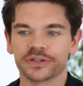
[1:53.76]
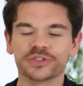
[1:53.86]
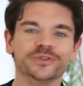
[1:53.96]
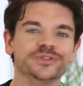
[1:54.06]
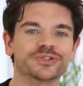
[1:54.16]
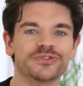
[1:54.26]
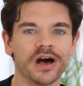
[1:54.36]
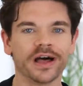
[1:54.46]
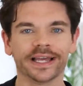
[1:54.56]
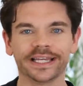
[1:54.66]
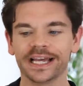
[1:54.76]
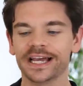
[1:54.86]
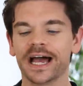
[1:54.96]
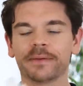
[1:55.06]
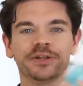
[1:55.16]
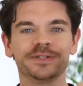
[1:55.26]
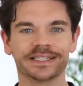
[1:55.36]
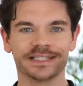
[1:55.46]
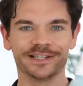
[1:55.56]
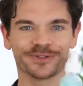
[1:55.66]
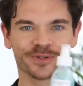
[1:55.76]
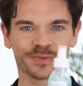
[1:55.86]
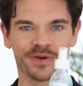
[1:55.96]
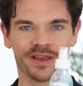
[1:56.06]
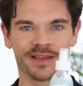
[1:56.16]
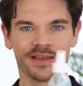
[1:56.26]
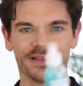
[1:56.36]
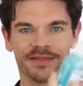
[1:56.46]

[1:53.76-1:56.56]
or too dry, I'm gonna use a sea salt spray.